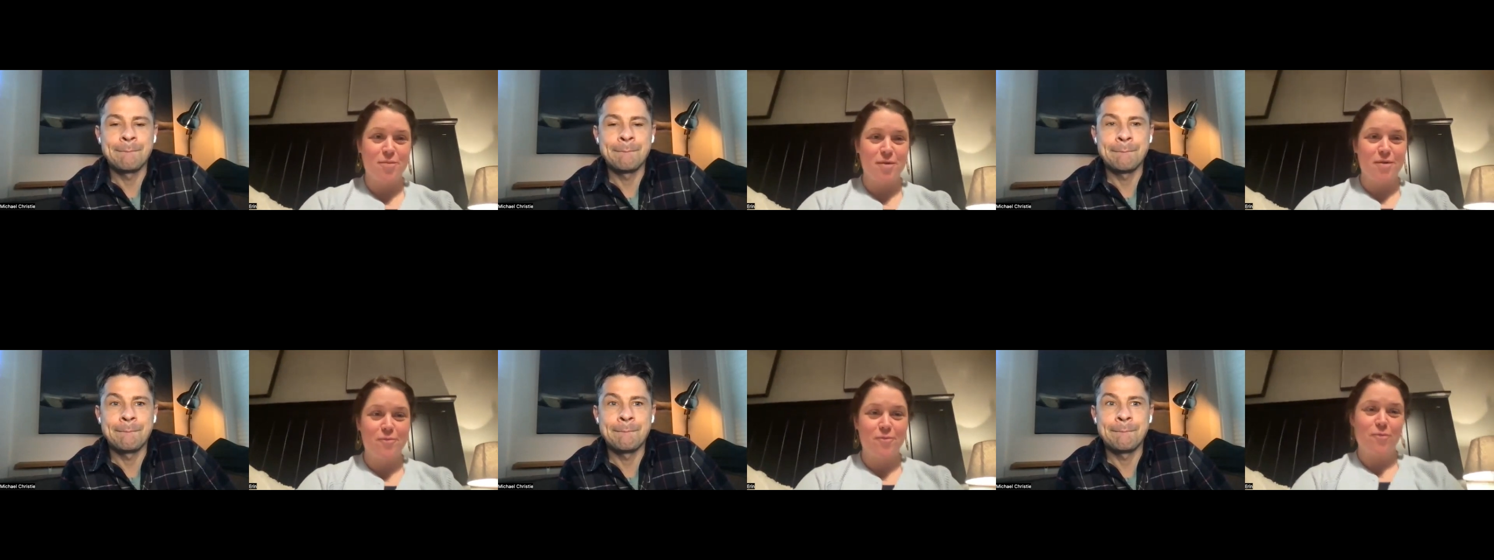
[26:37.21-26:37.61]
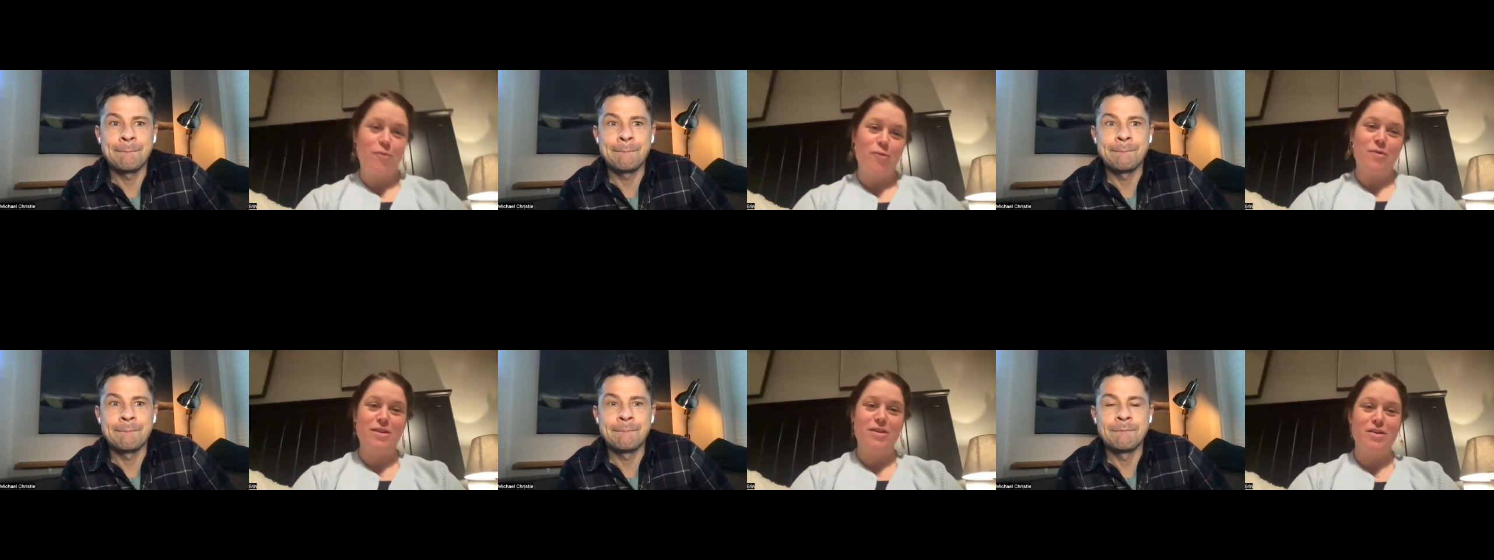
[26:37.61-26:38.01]
Speaker 1: but
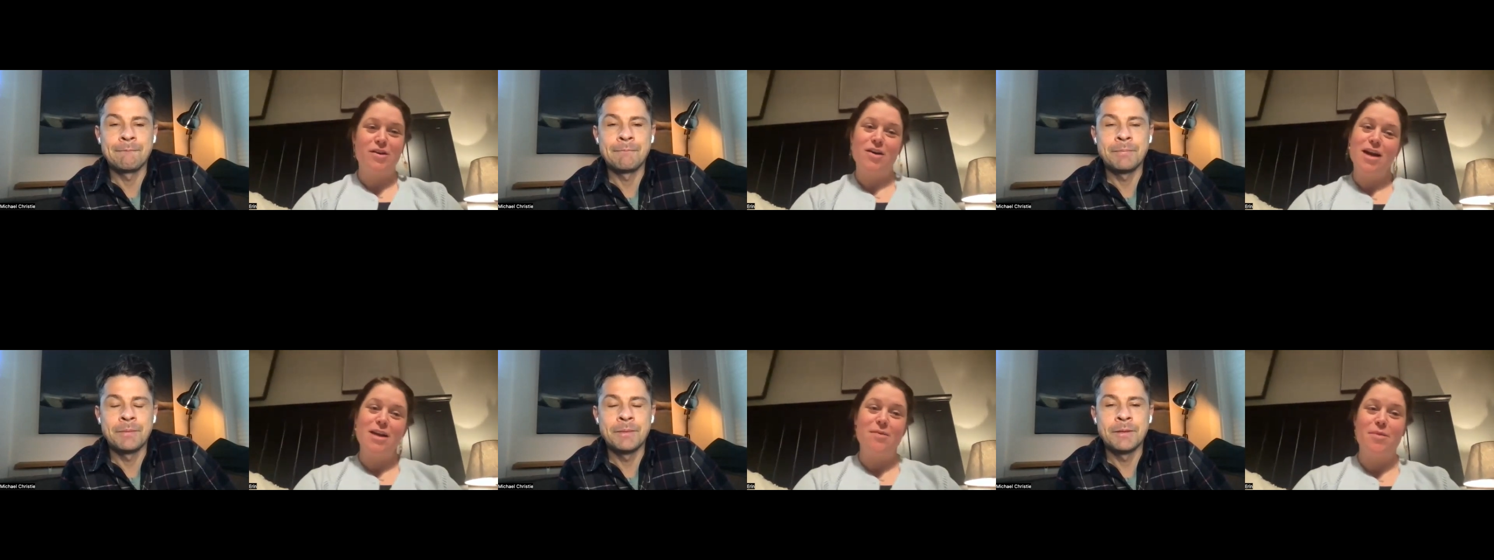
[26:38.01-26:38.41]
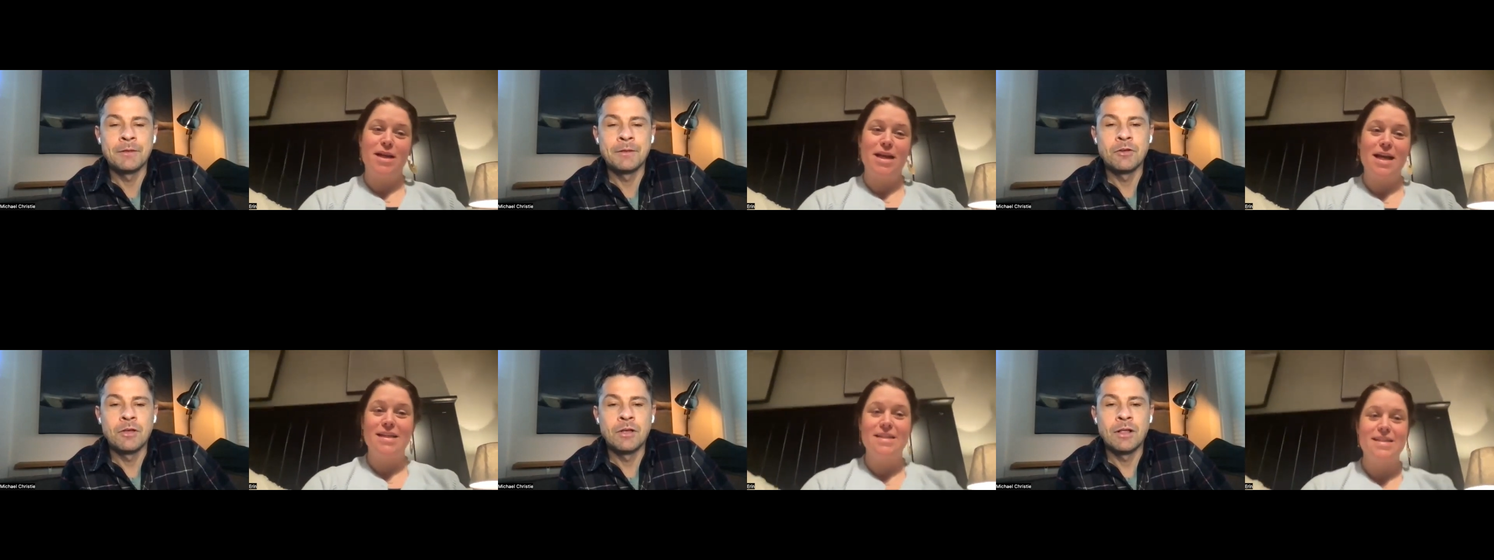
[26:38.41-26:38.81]
was there
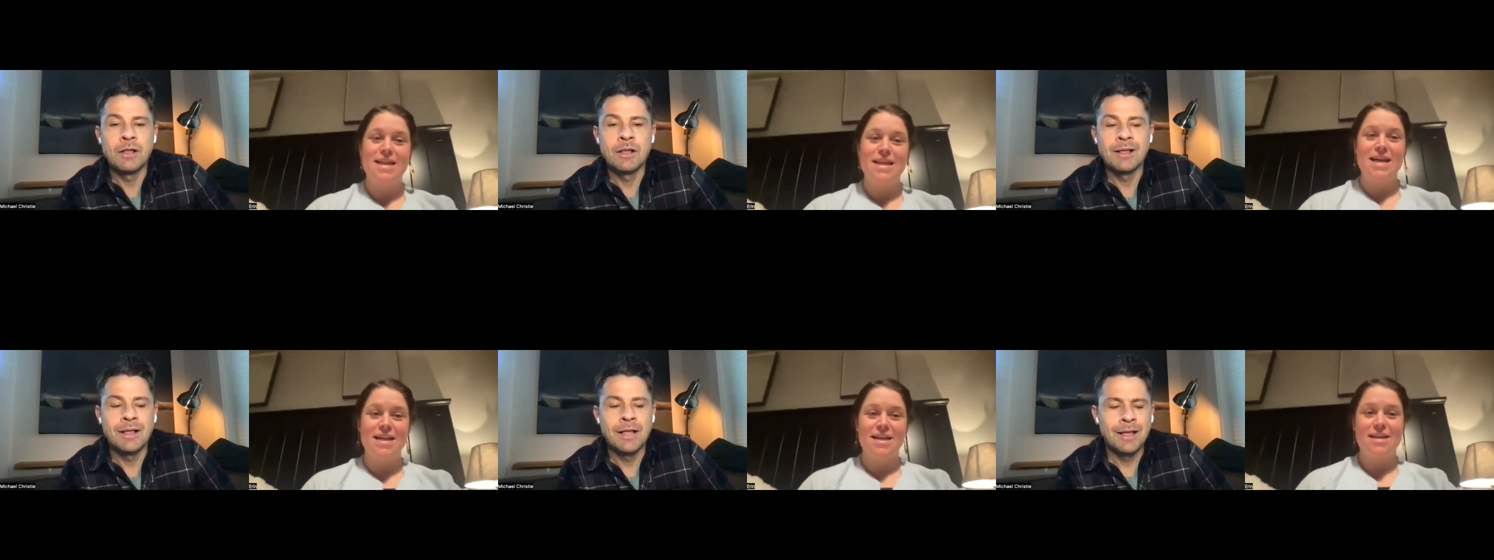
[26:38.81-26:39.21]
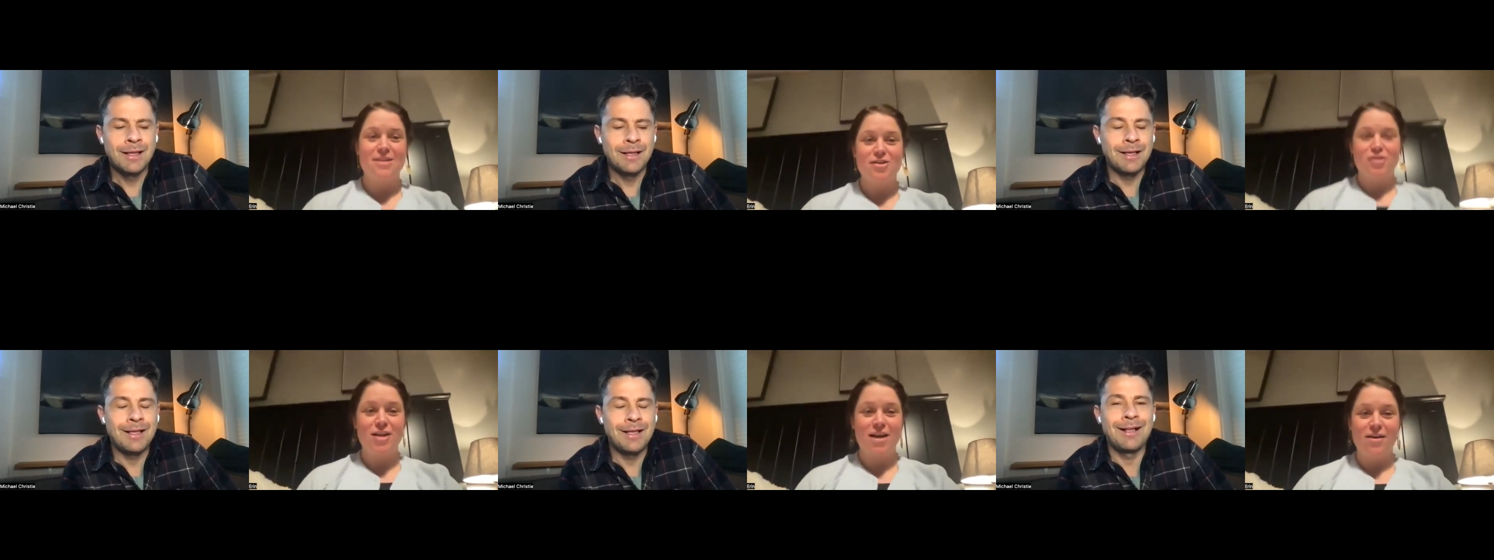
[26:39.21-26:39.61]
anybody else that
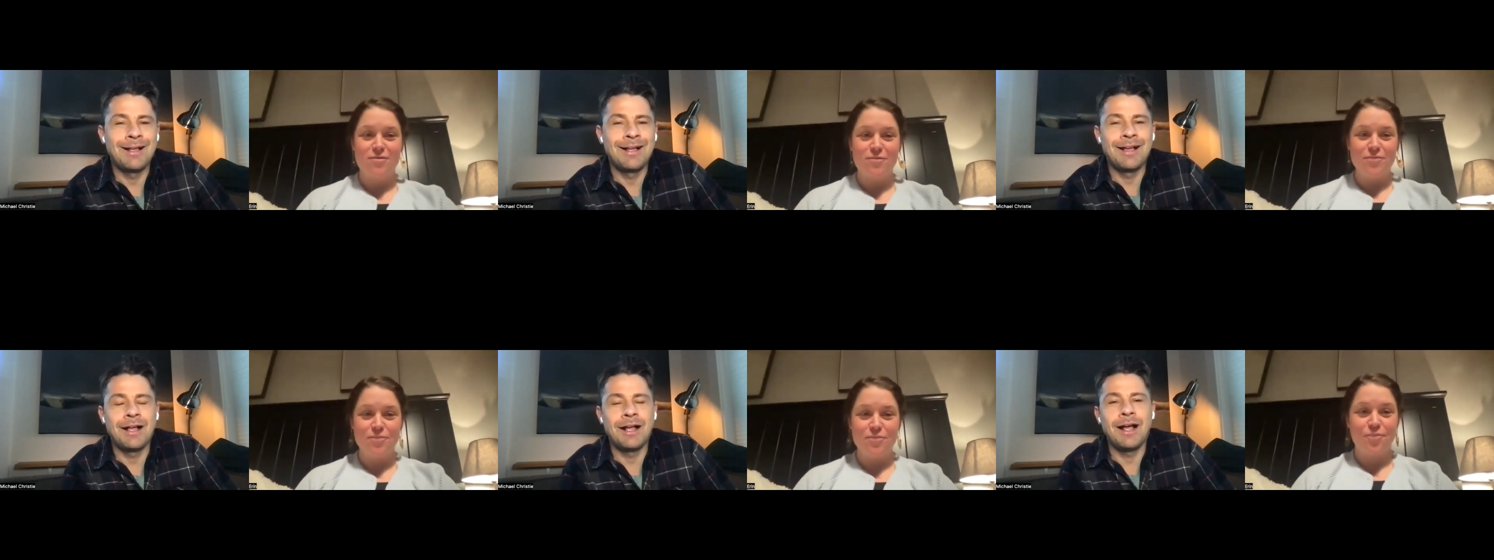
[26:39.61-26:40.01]
stood out?